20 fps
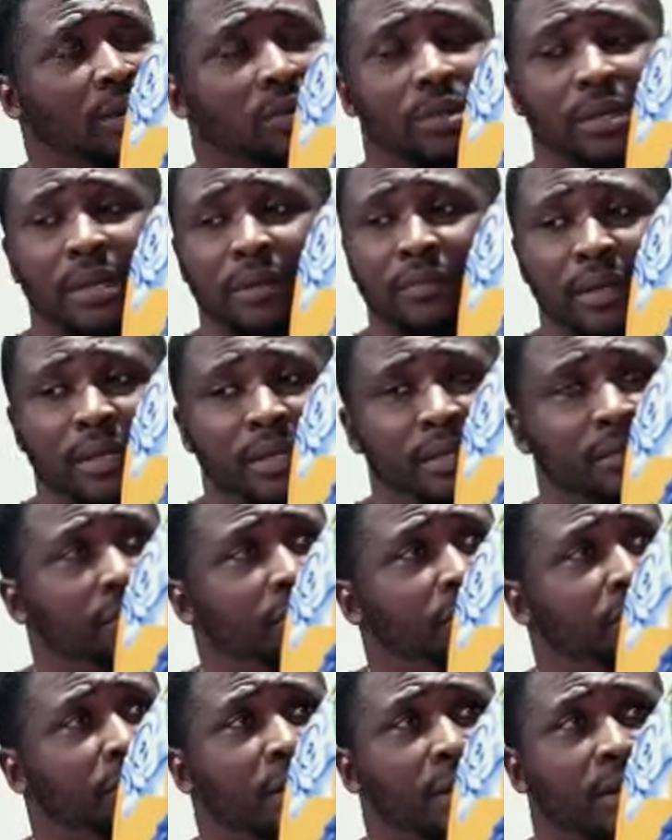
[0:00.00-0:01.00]
I would never
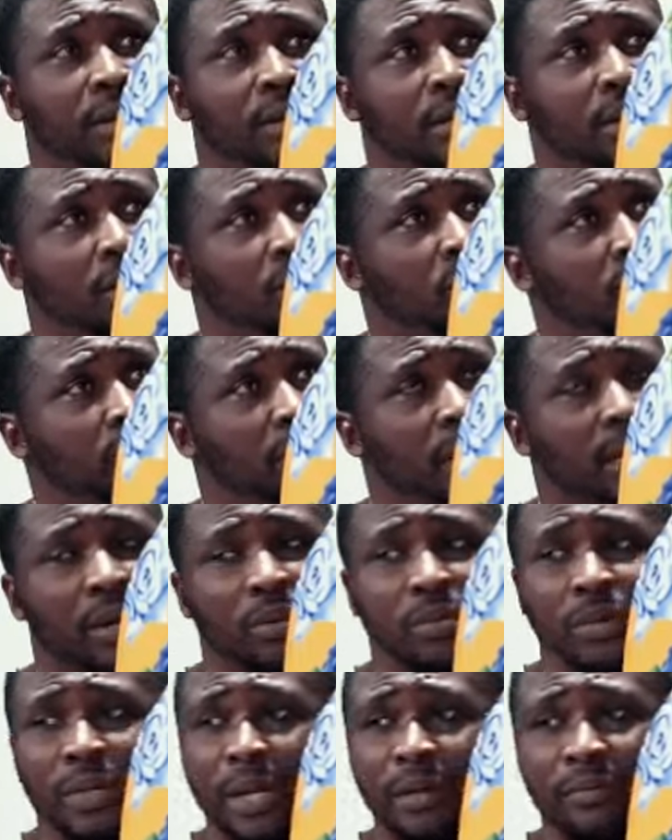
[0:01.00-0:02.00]
leave you for another
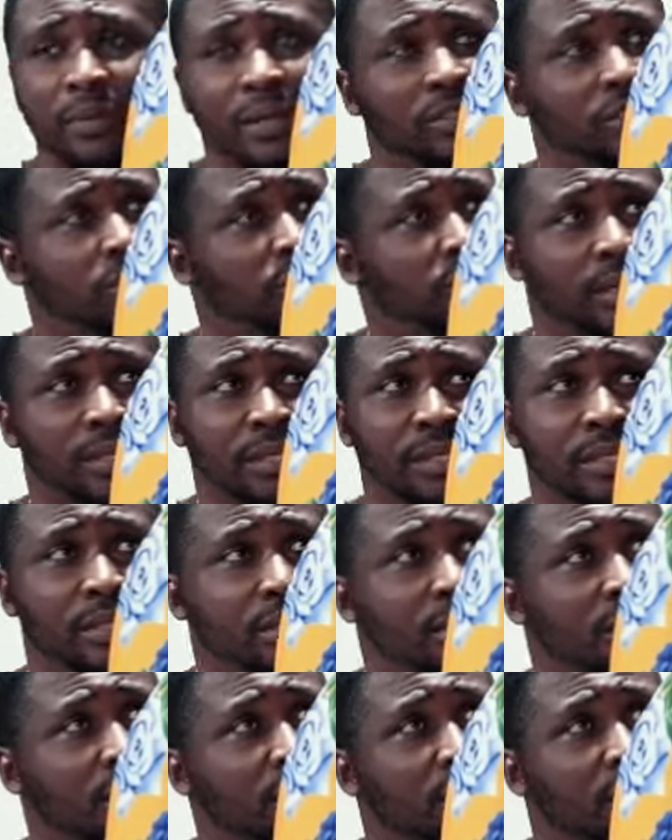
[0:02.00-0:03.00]
woman. I would never try
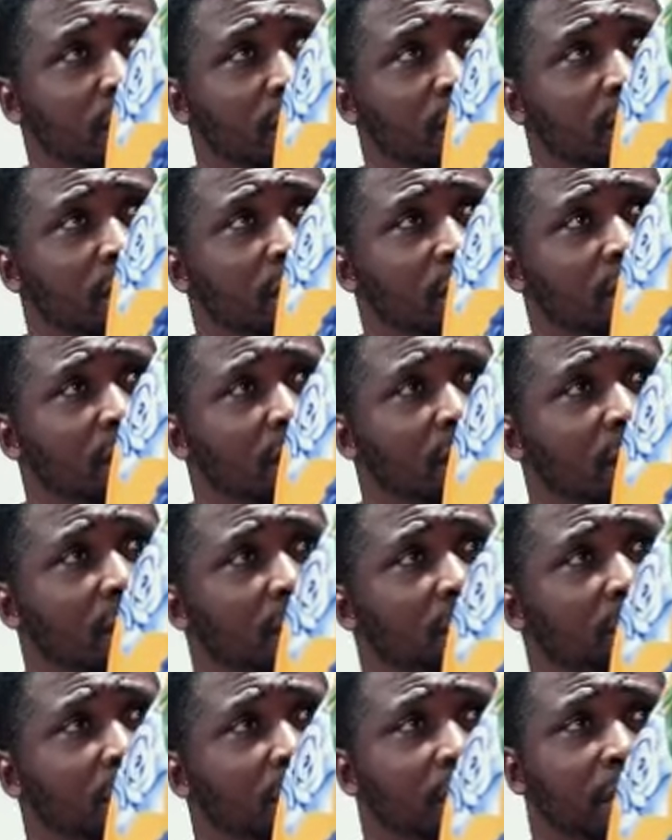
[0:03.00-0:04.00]
it.
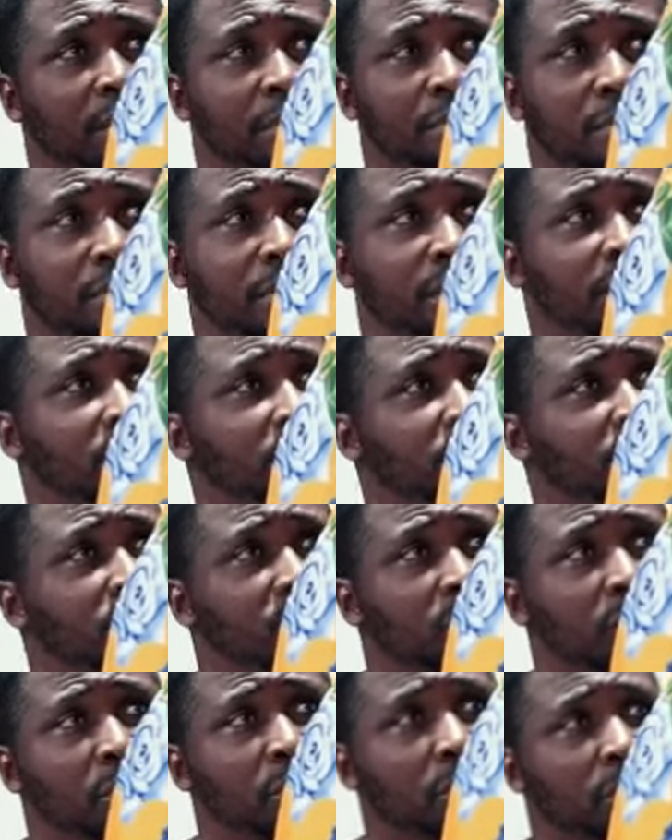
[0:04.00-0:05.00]
Thank
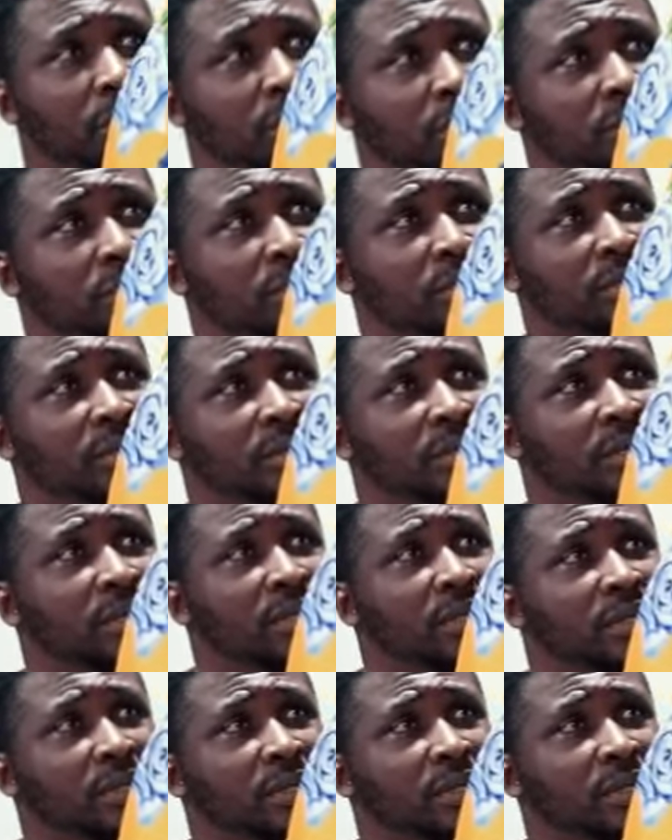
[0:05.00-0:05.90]
you so much.